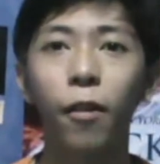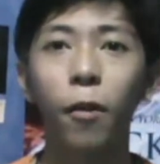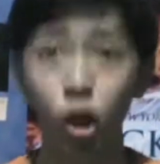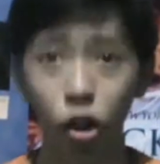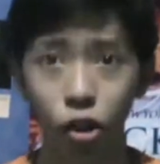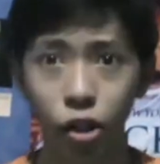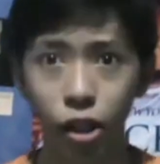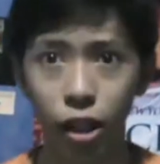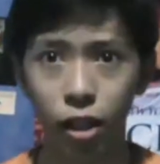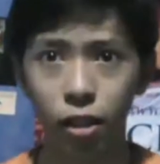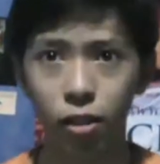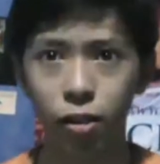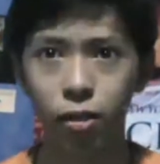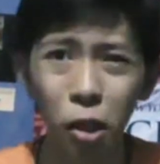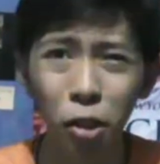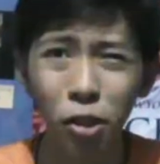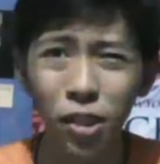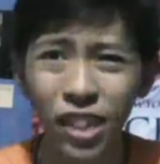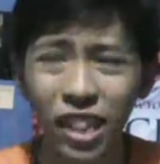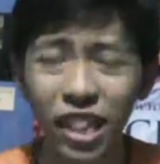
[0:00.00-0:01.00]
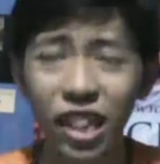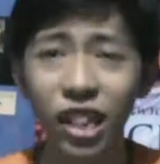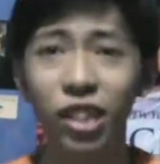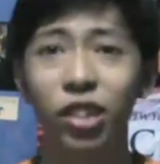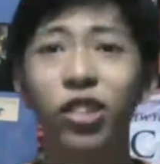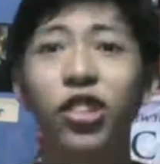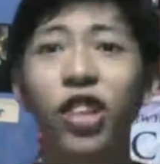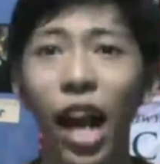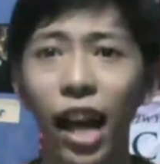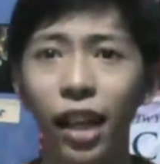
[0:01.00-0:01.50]
Percy
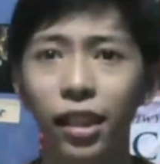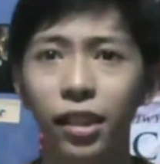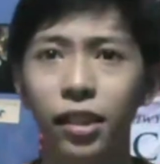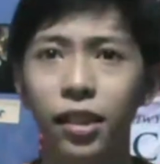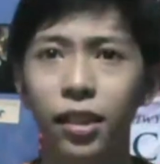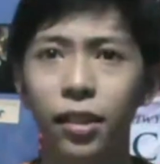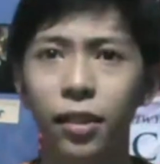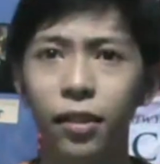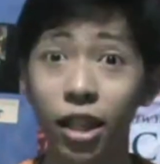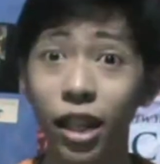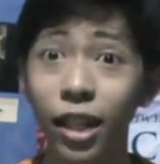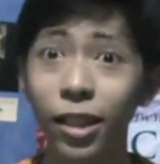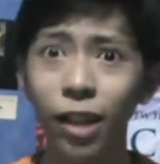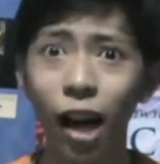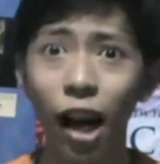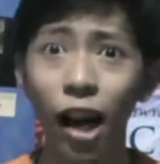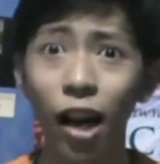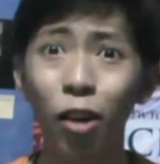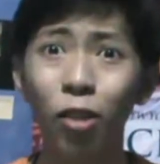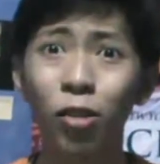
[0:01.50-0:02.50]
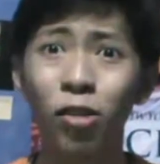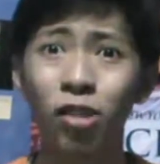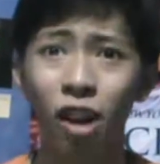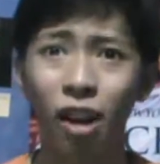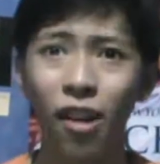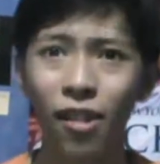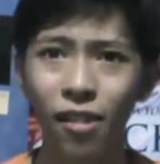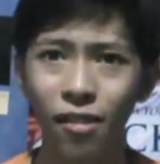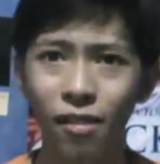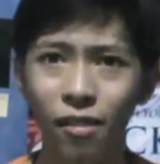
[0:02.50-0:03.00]
Jackson. Does he die or
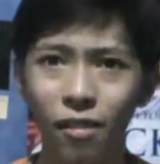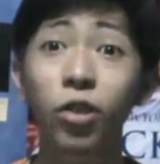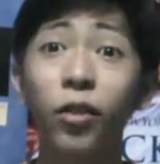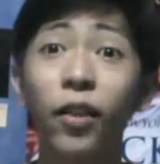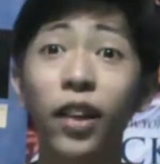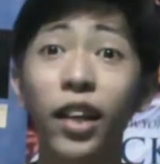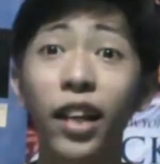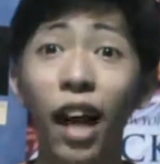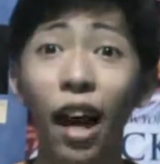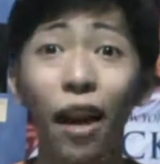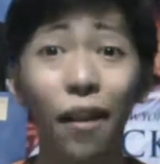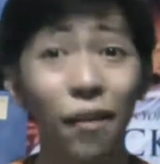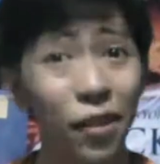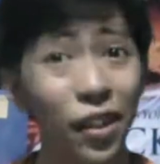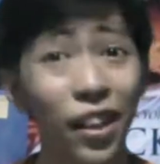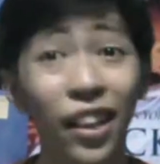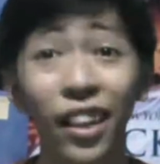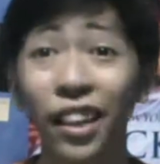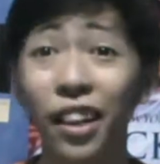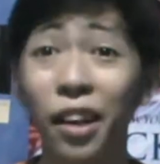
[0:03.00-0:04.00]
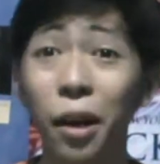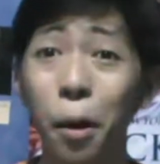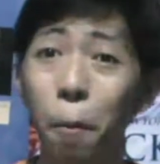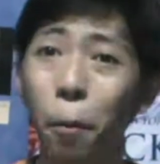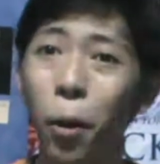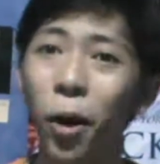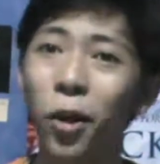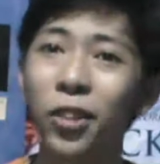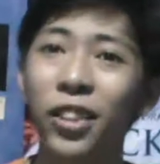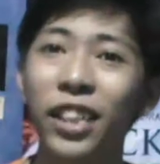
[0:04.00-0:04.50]
not? Personally, I think
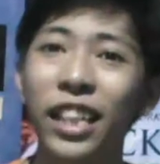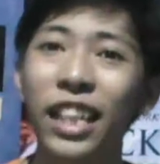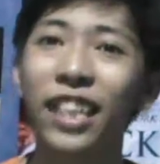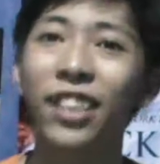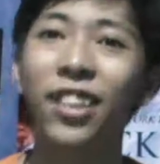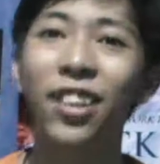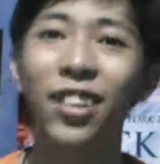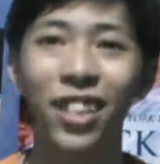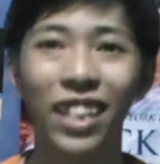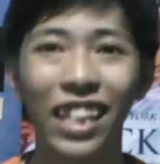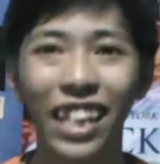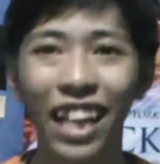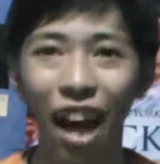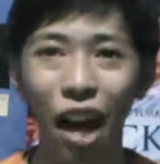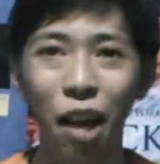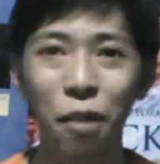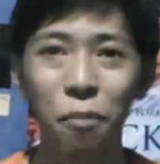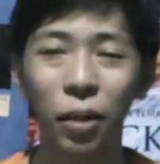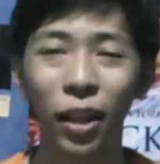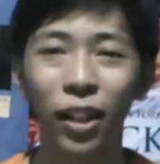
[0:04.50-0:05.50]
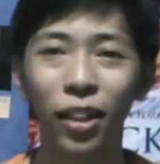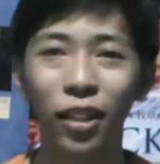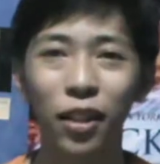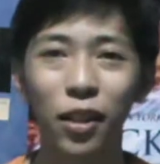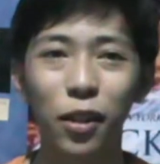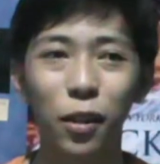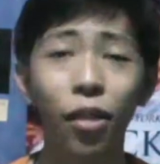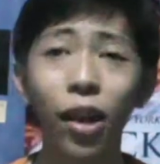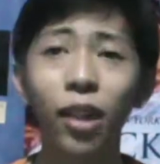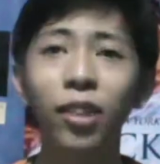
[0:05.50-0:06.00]
Percy doesn't die
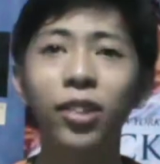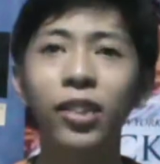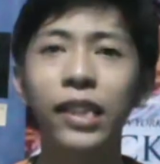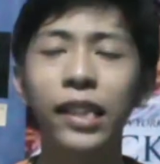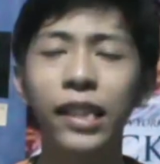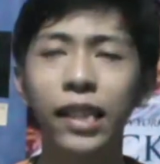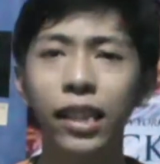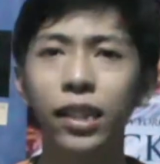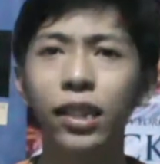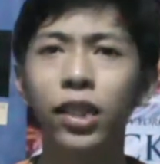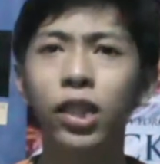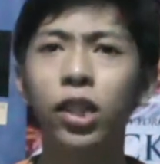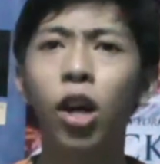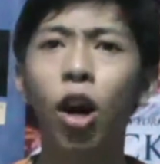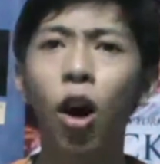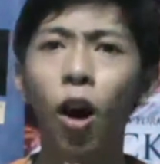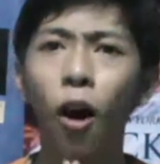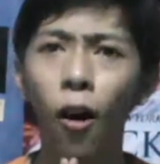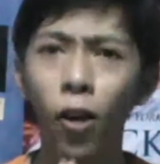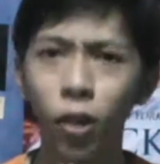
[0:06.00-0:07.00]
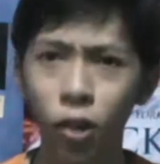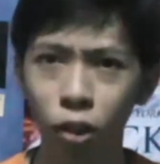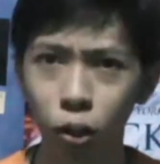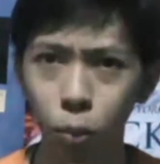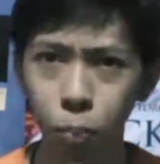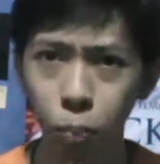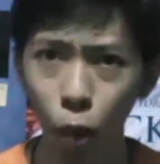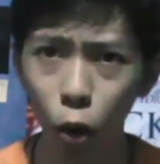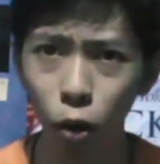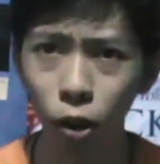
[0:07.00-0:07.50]
because there's this
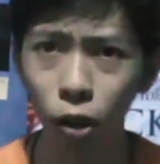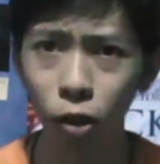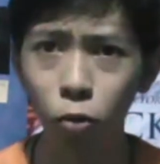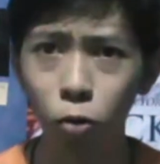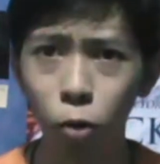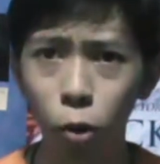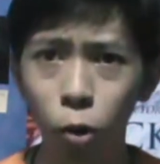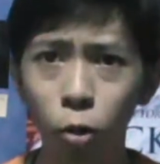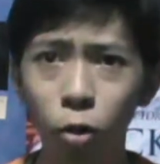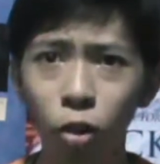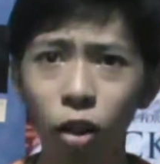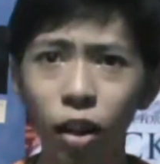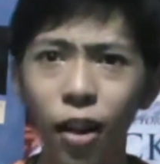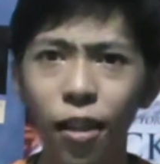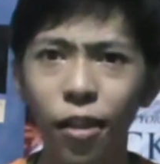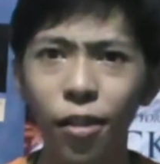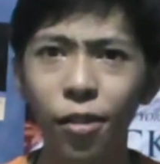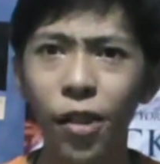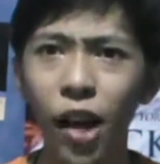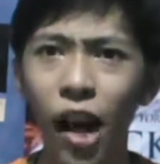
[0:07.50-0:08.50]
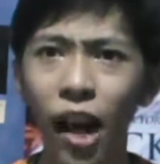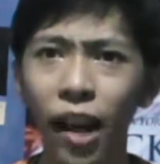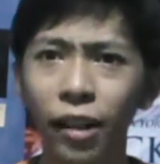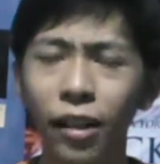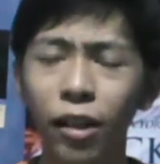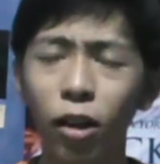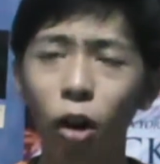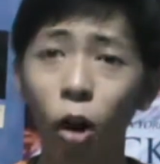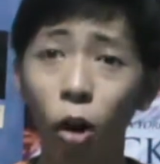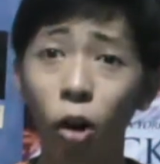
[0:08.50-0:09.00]
unspoken rule
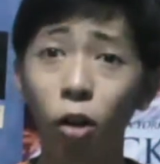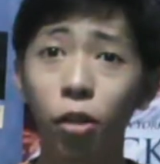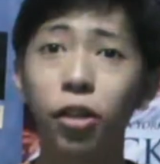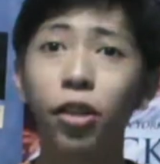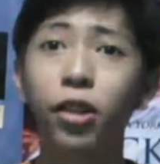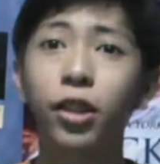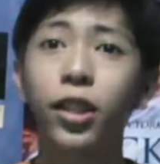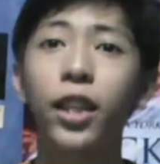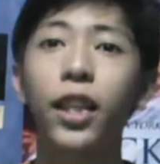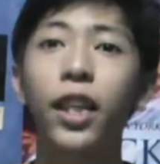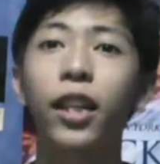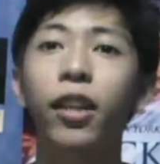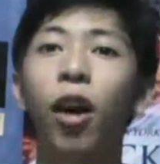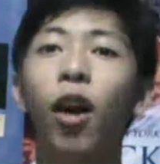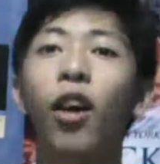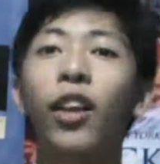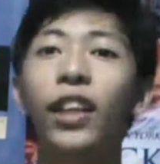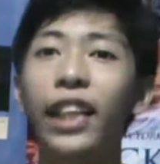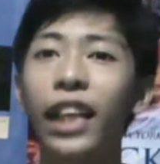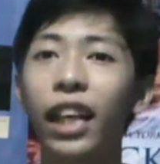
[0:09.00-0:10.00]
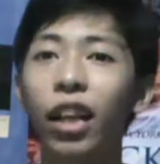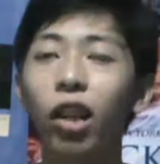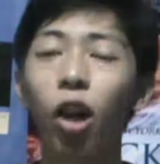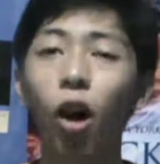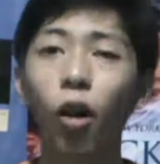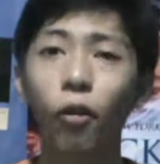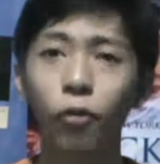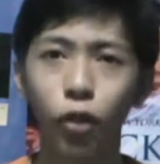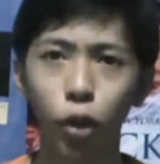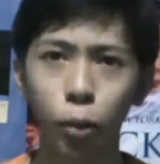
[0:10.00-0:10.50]
that authors cannot kill
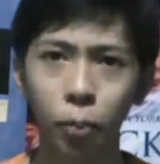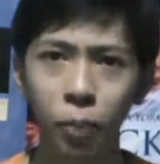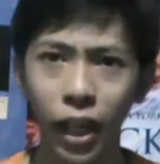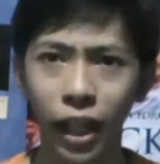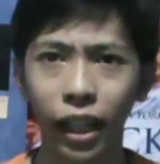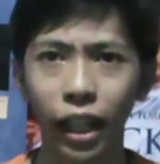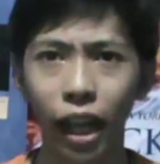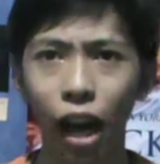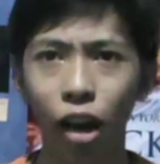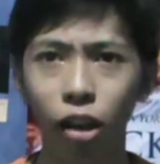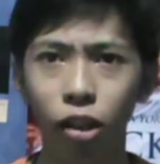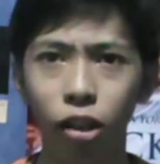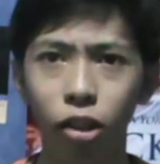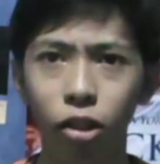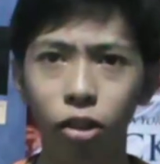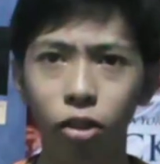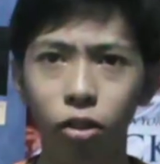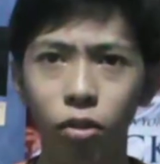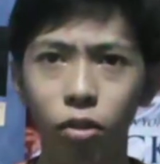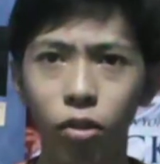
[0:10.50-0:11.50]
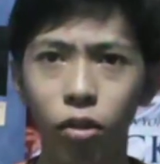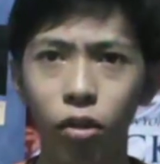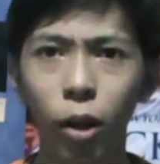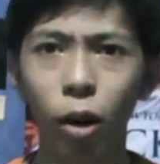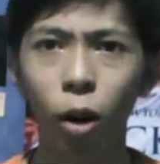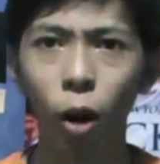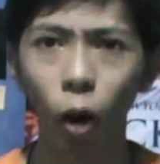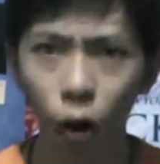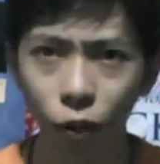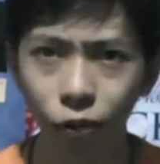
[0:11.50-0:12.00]
off their main characters.
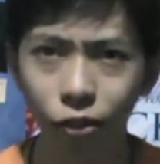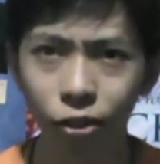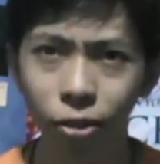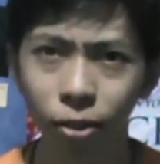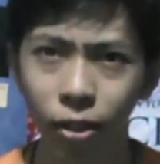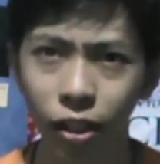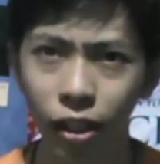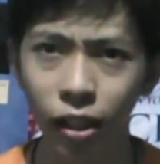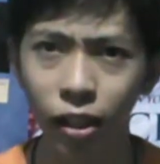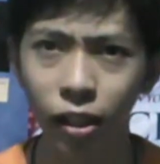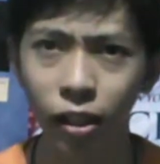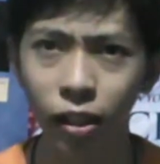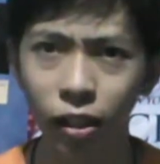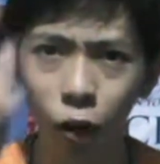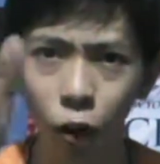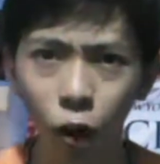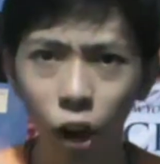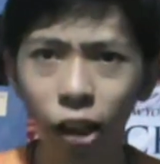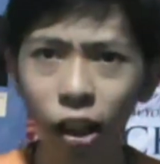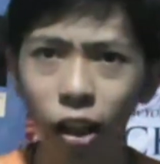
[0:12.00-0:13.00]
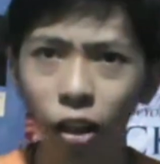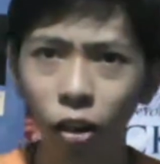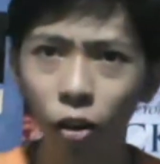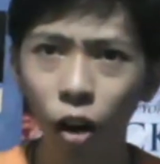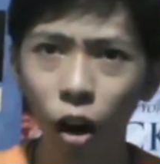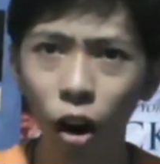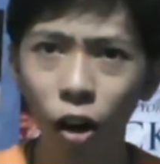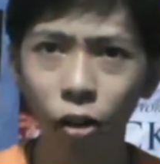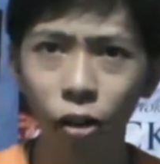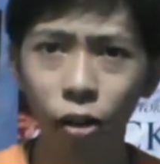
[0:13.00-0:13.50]
But obviously, Veronica
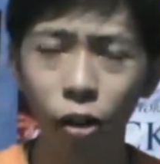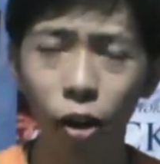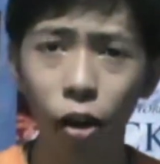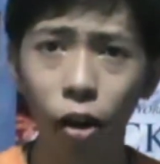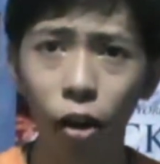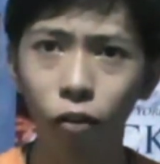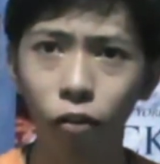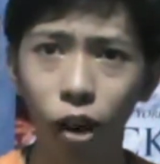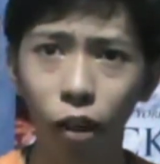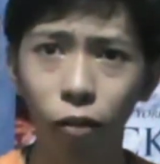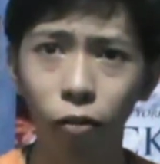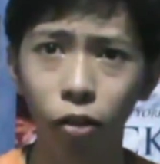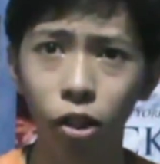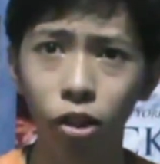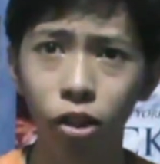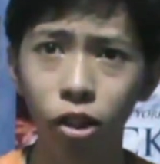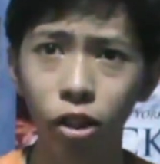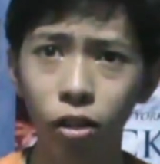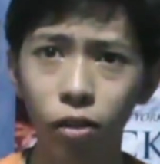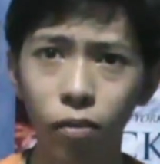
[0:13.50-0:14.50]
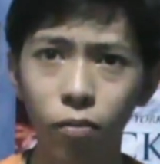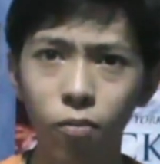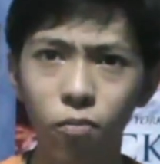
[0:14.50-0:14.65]
Roth of Divergent?